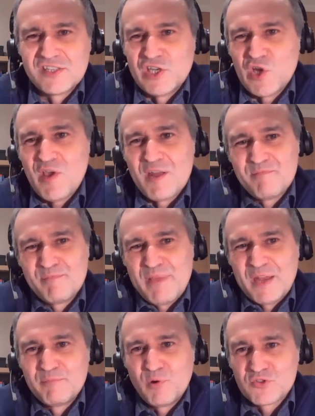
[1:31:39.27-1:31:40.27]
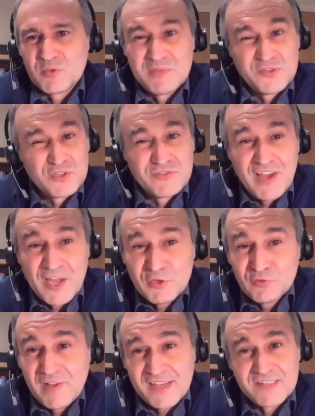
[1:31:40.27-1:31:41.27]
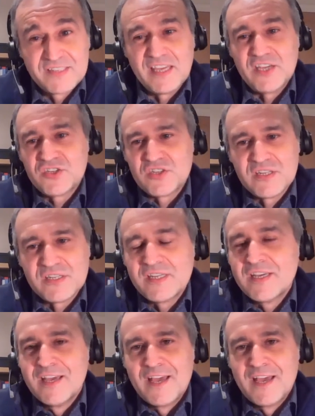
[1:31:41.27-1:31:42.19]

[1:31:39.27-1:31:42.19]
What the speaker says: and possibly sort of annual vaccination,